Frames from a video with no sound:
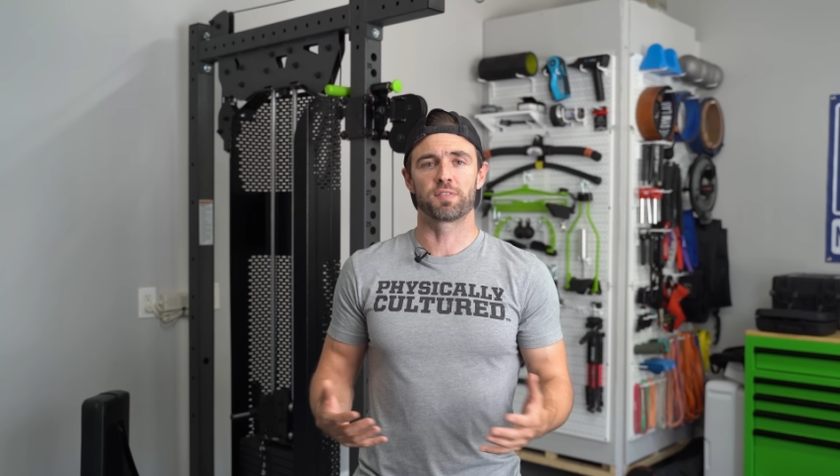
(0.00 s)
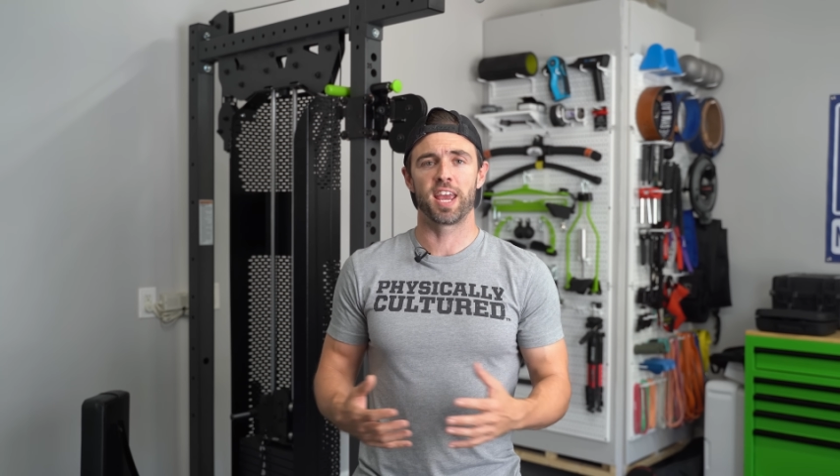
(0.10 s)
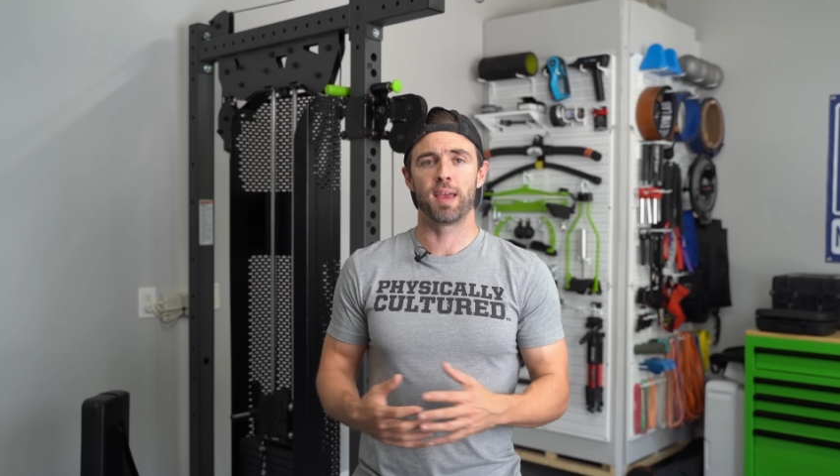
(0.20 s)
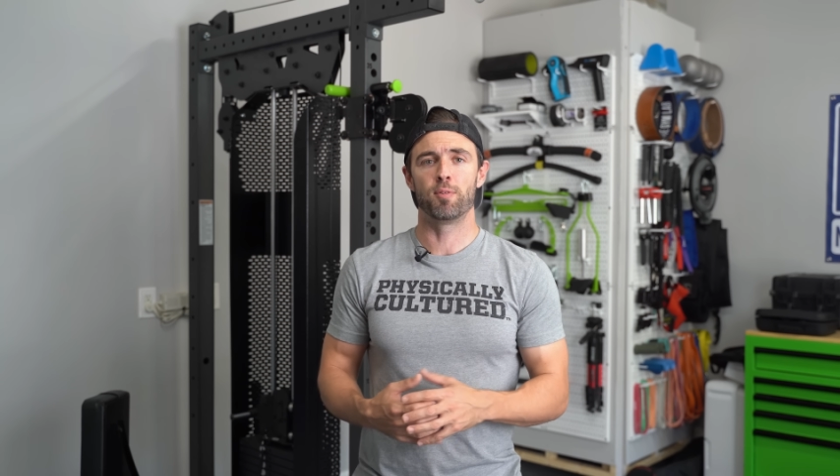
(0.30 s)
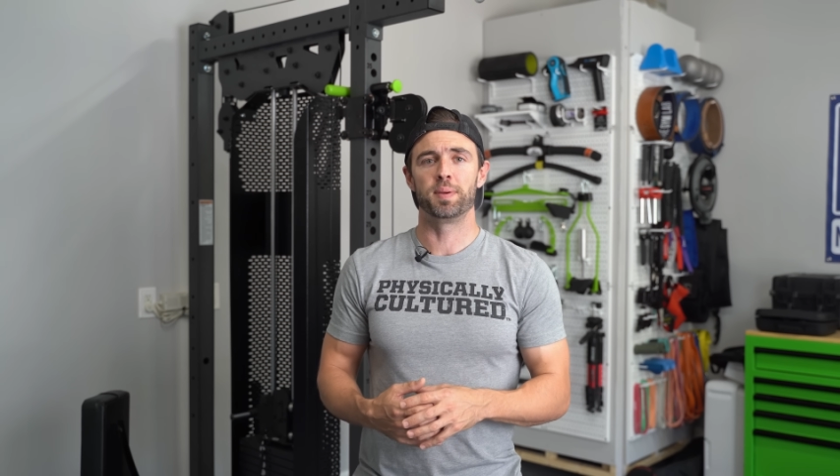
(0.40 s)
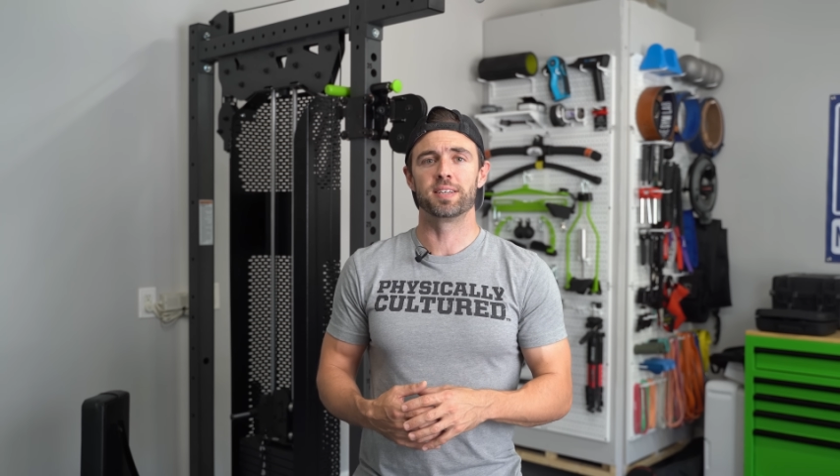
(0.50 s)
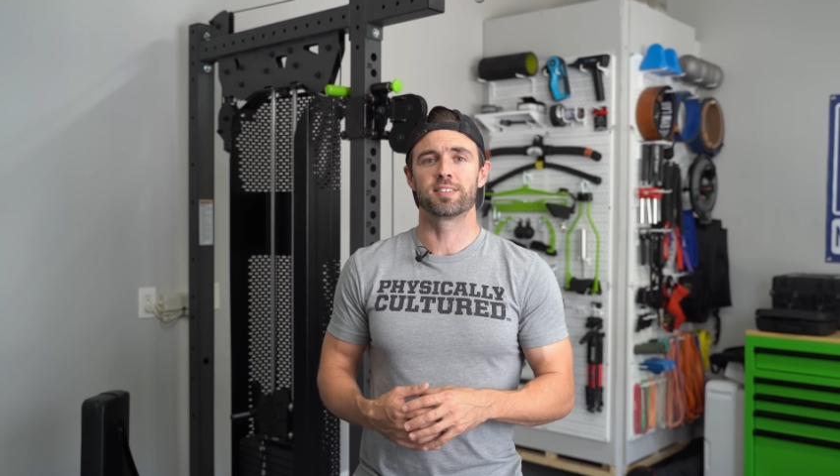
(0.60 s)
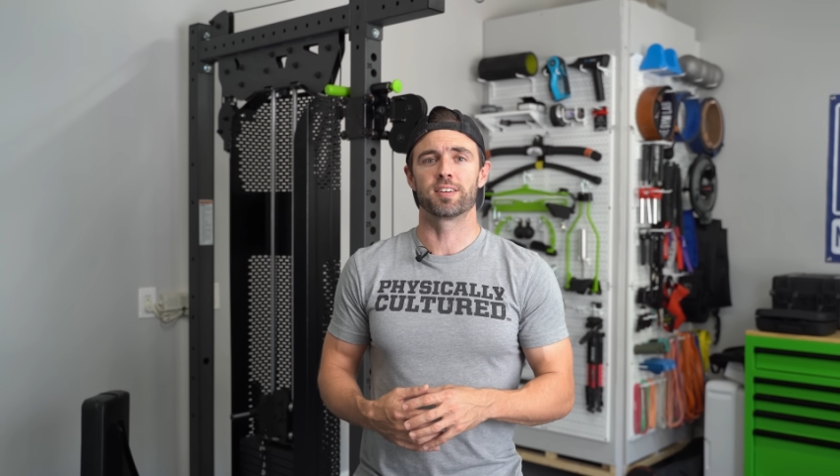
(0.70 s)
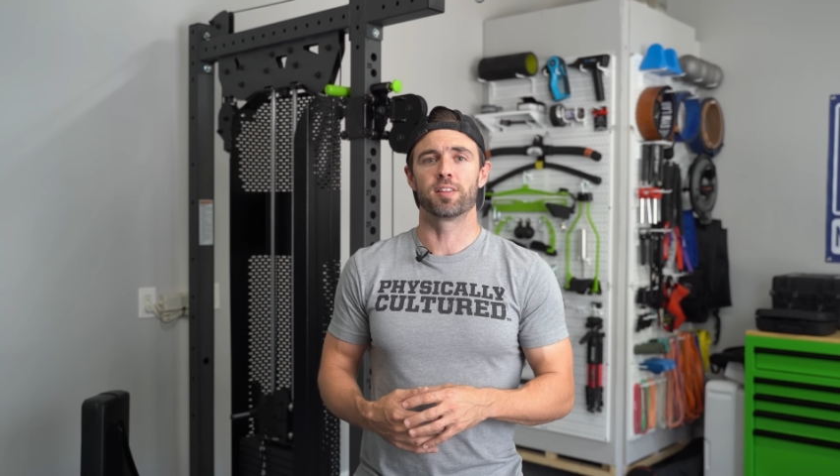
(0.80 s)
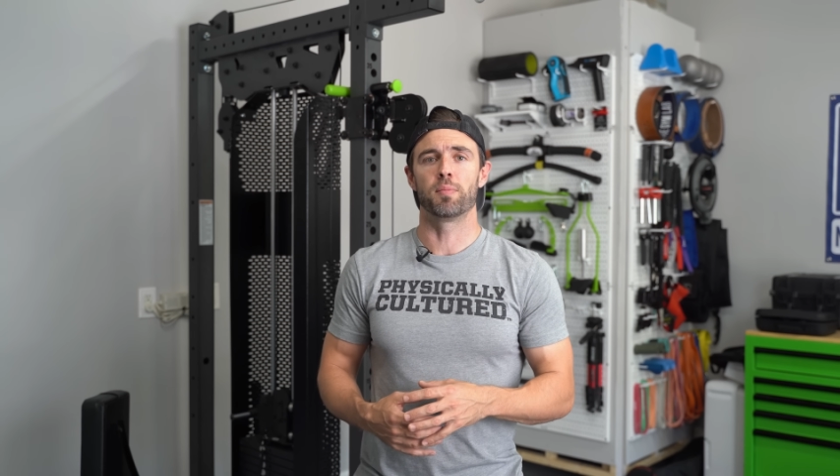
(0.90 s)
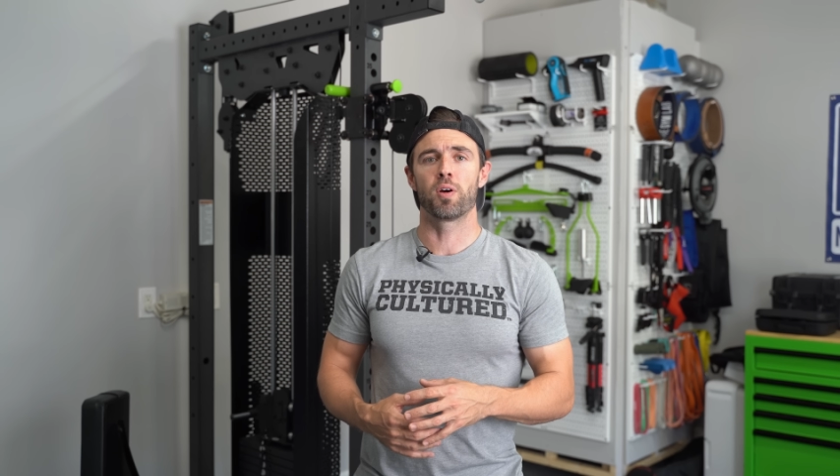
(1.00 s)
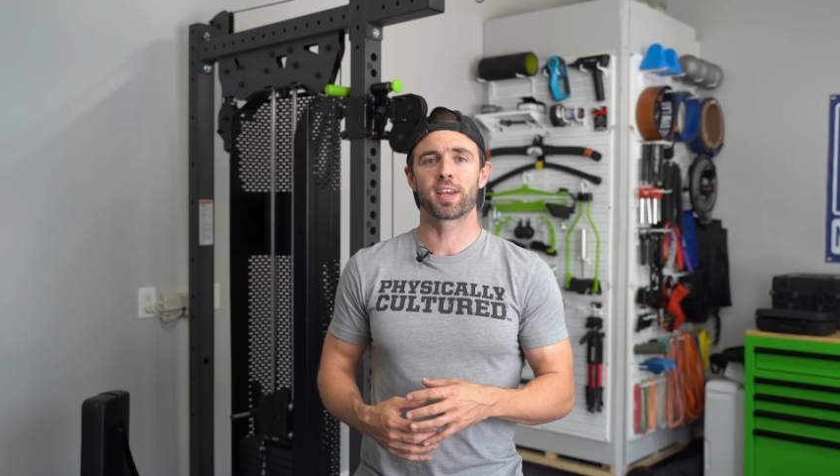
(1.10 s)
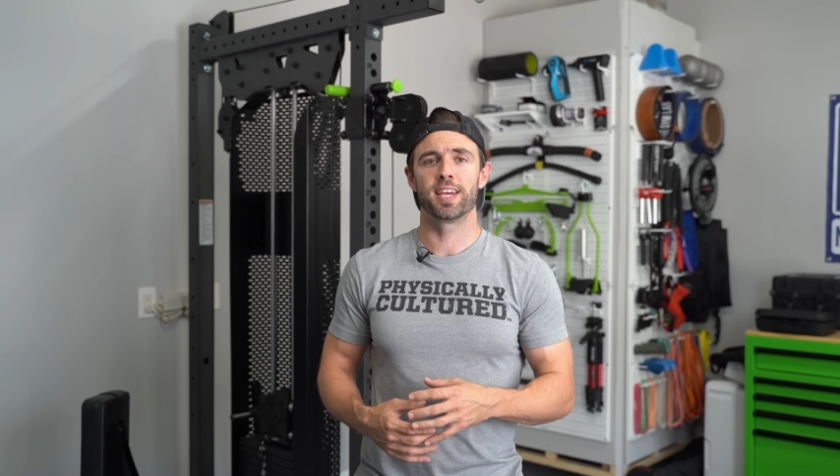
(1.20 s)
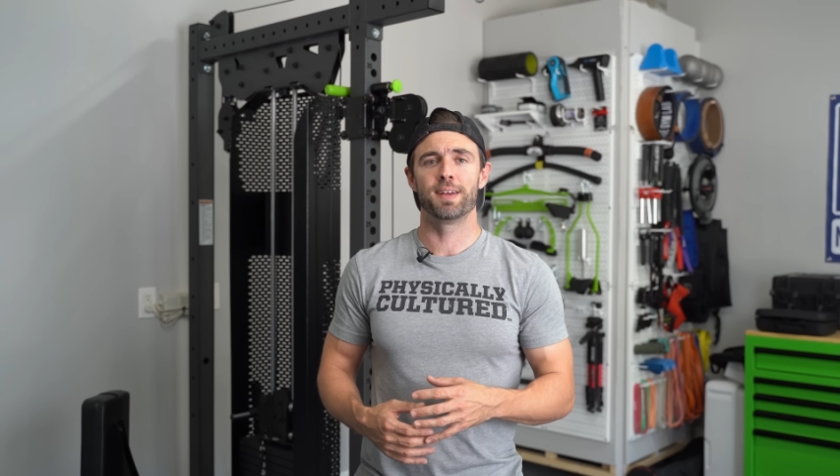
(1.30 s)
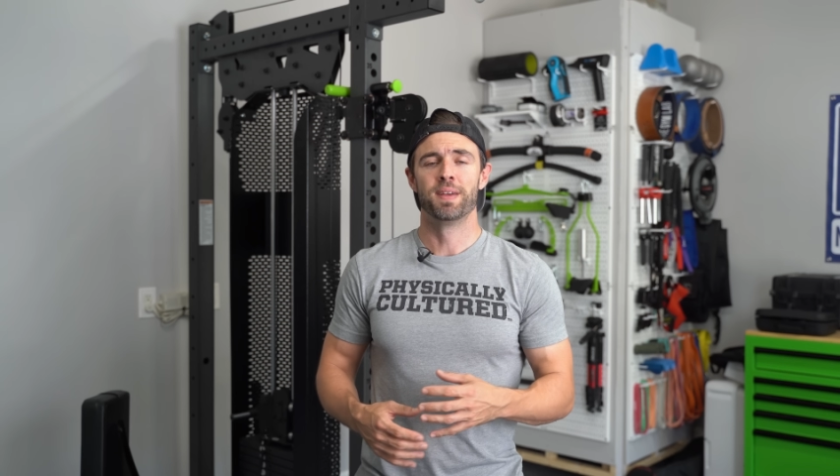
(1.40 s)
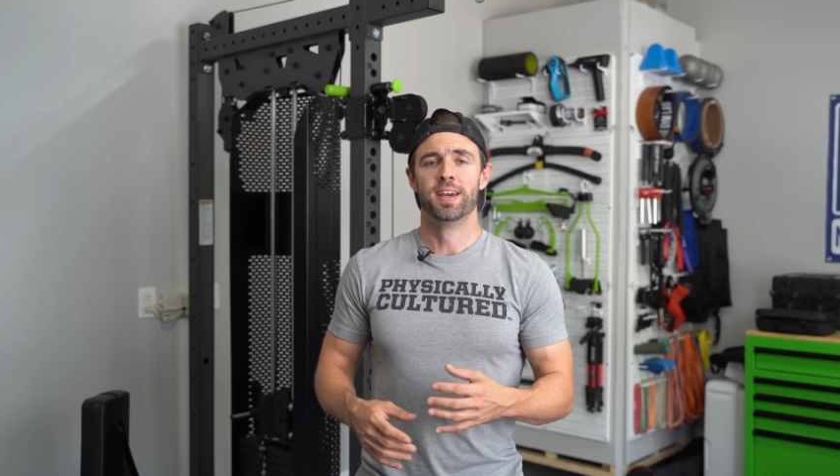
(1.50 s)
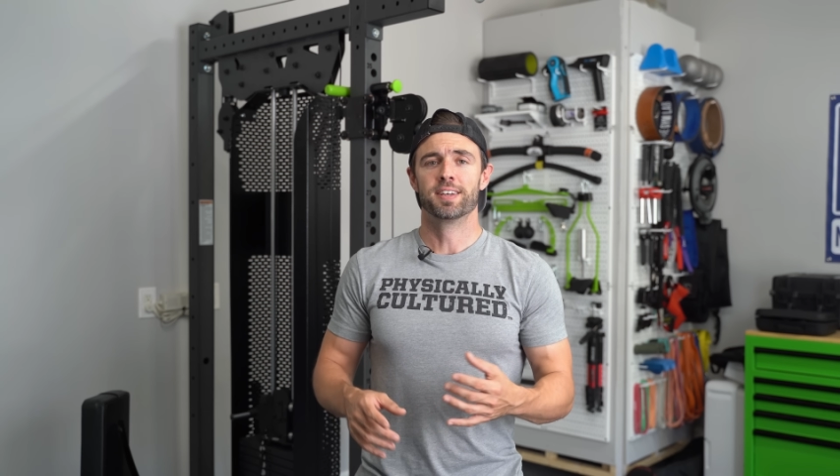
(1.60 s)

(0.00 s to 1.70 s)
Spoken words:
cable pieces on the market.